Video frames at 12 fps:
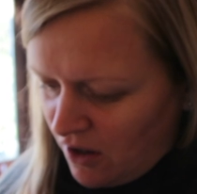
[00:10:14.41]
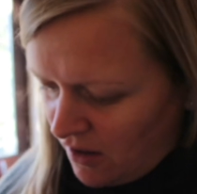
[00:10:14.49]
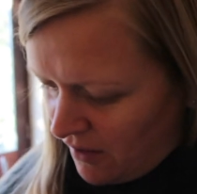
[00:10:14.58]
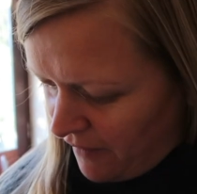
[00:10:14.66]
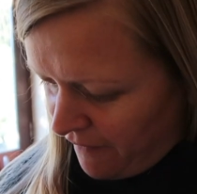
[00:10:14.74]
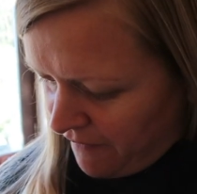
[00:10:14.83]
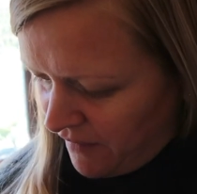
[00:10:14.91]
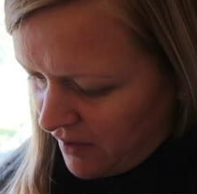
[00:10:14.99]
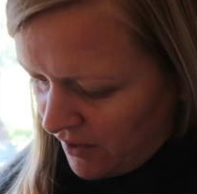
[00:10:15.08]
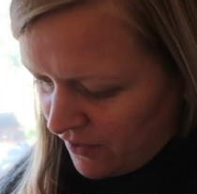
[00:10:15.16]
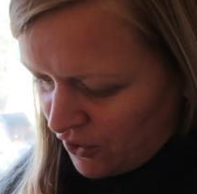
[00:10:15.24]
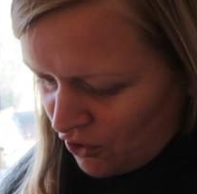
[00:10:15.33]
of
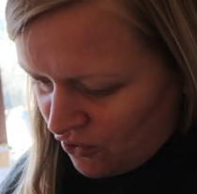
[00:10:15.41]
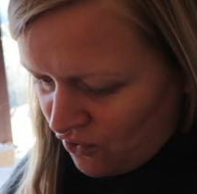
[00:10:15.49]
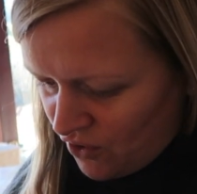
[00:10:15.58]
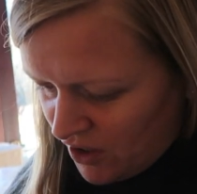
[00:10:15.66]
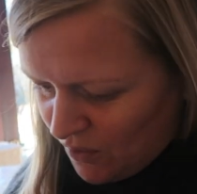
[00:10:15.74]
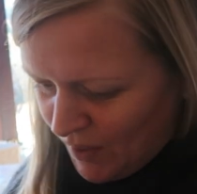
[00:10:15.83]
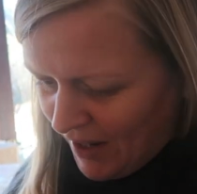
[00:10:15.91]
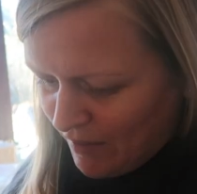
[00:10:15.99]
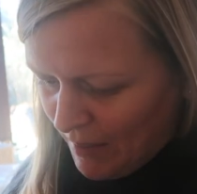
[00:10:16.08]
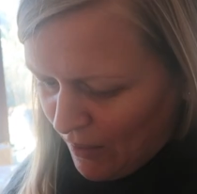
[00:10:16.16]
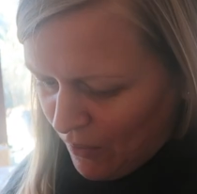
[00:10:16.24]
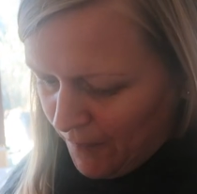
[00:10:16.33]
100. We have
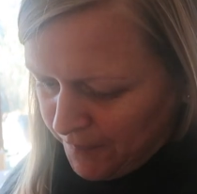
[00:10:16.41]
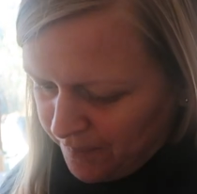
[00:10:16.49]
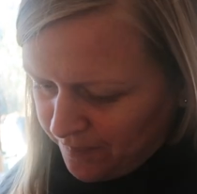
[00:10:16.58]
about